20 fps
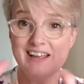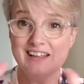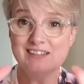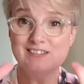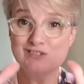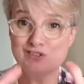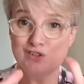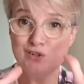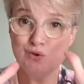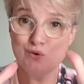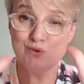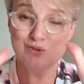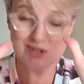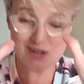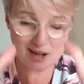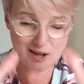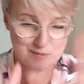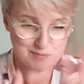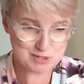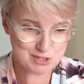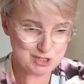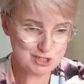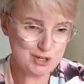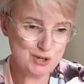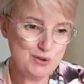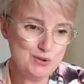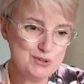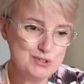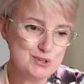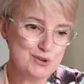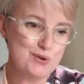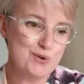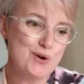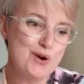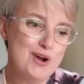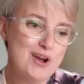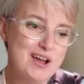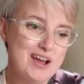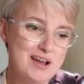it's time to choose your